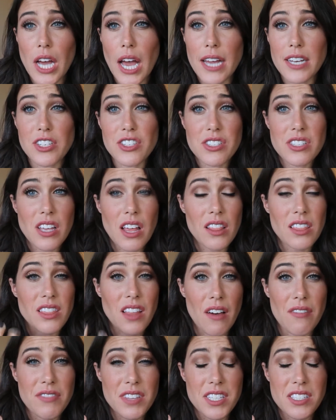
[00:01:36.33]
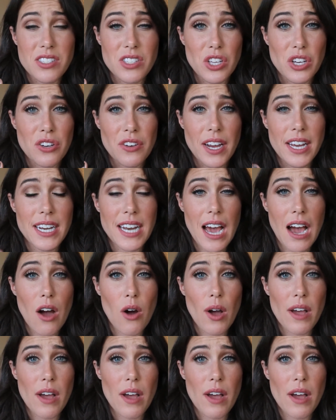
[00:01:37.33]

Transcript: I just love this look right now.